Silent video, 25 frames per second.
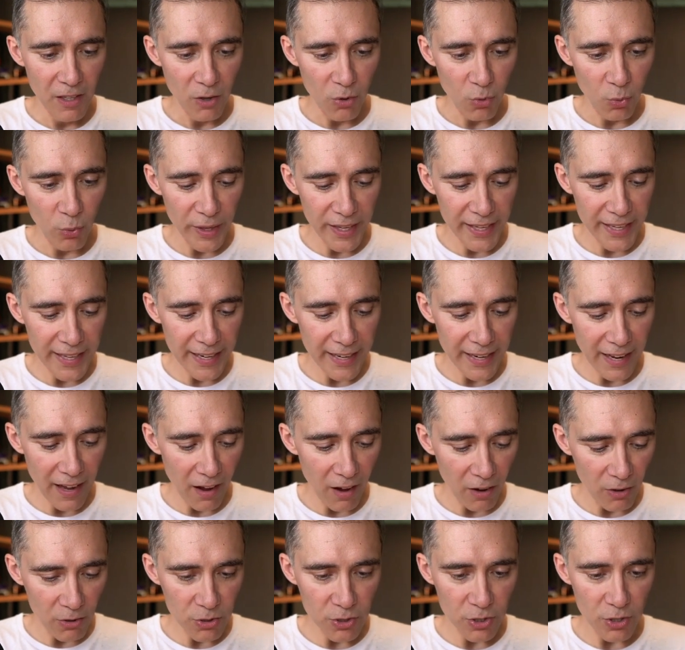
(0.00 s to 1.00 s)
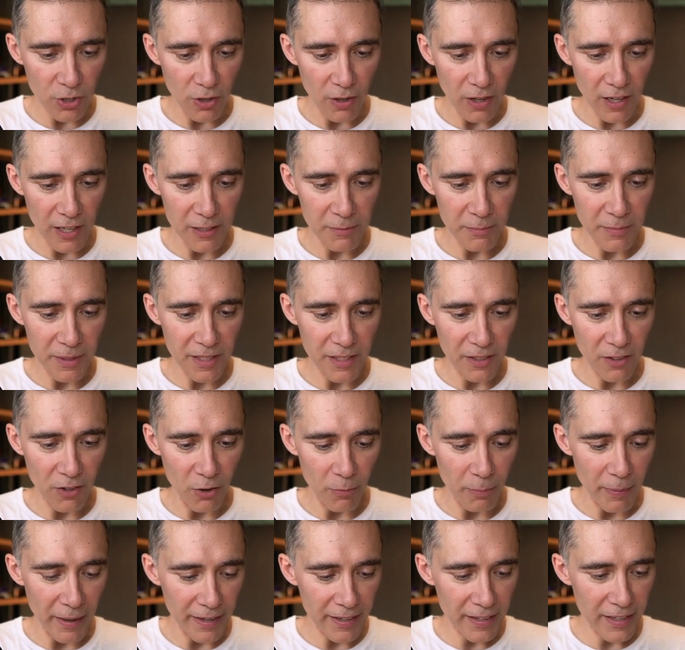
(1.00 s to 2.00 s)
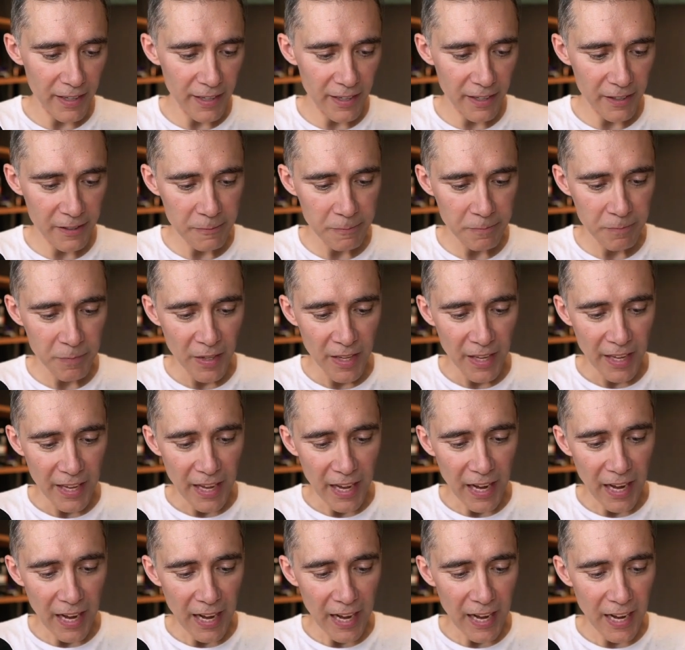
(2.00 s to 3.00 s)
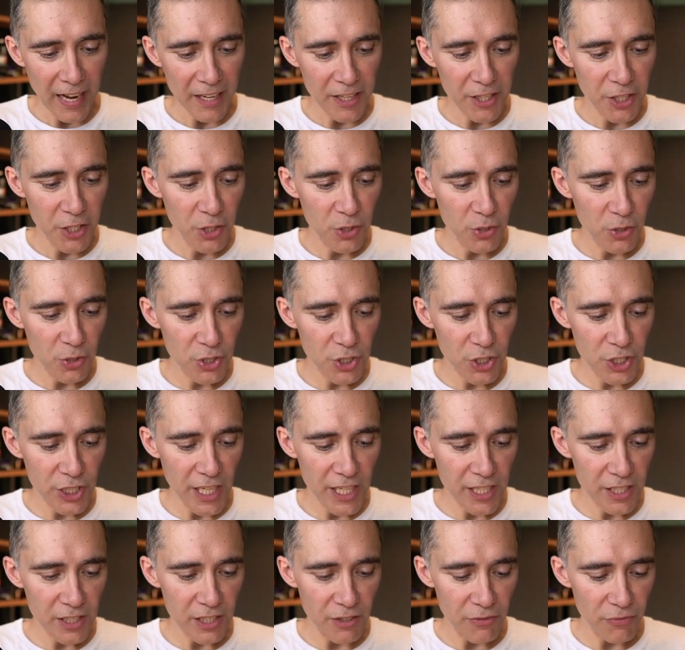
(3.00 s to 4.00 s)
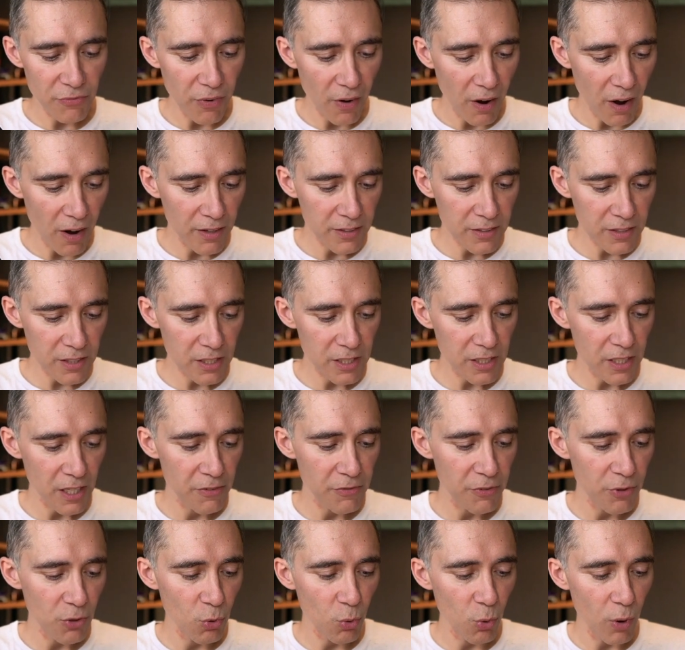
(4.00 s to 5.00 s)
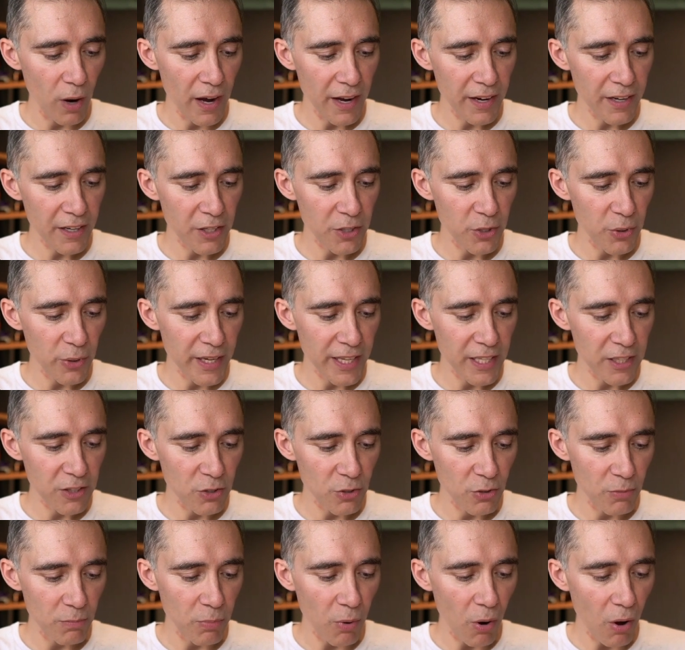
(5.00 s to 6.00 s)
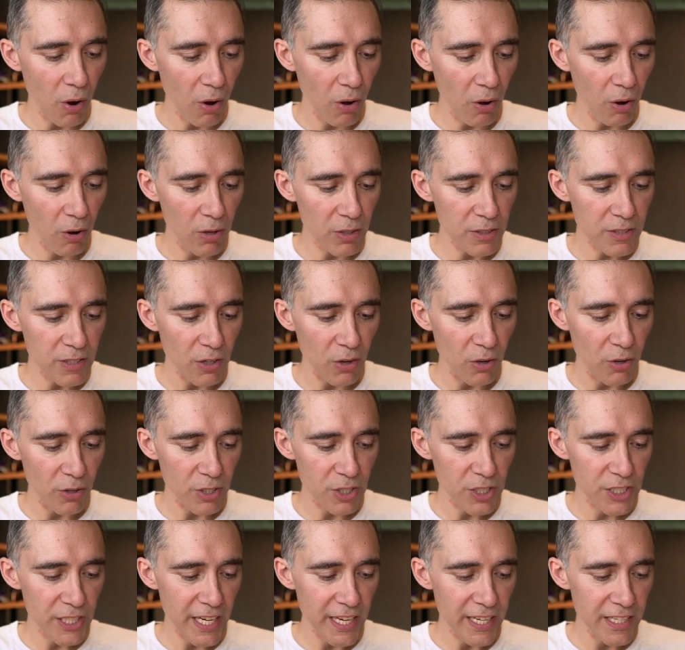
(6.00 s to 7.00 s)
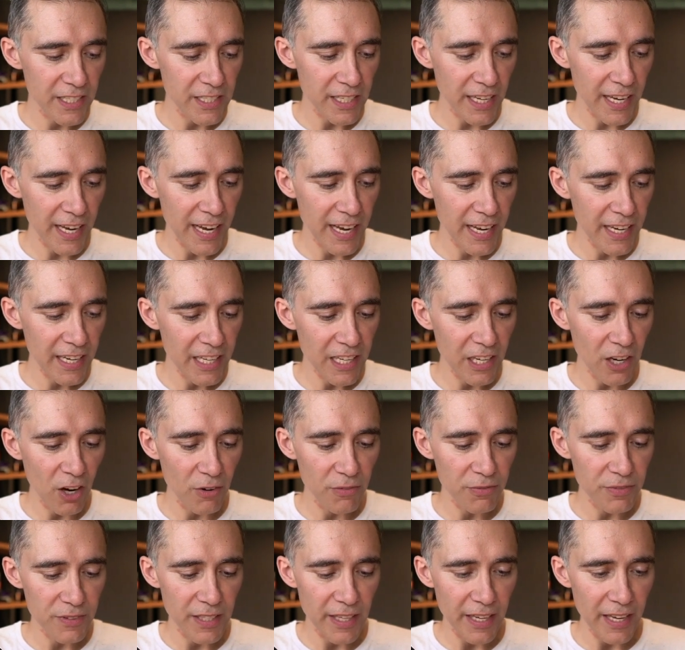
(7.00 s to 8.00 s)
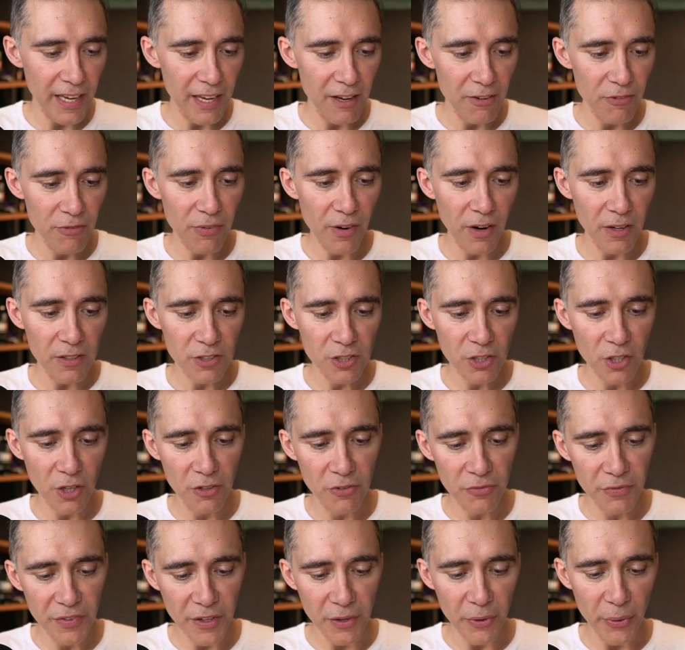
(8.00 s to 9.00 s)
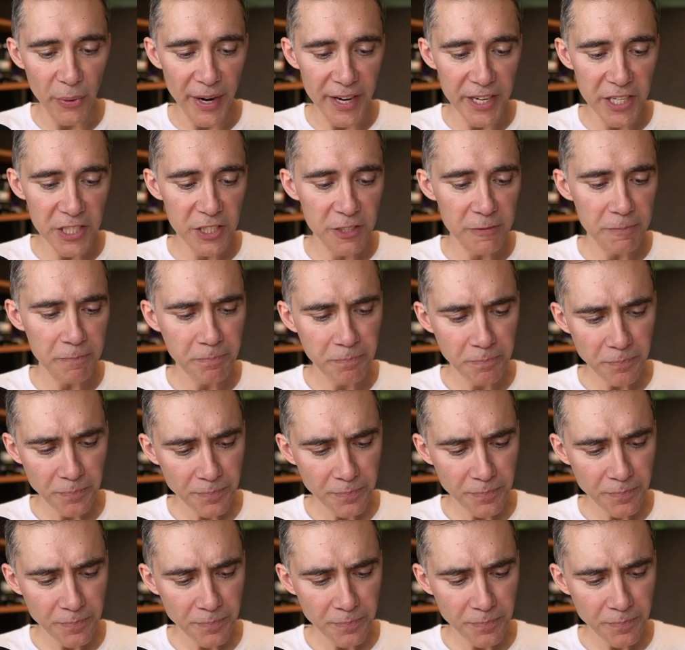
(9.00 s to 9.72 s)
We can also, let me go back here, change the fonts if you want. You can do bold or change any of the fonts configuration.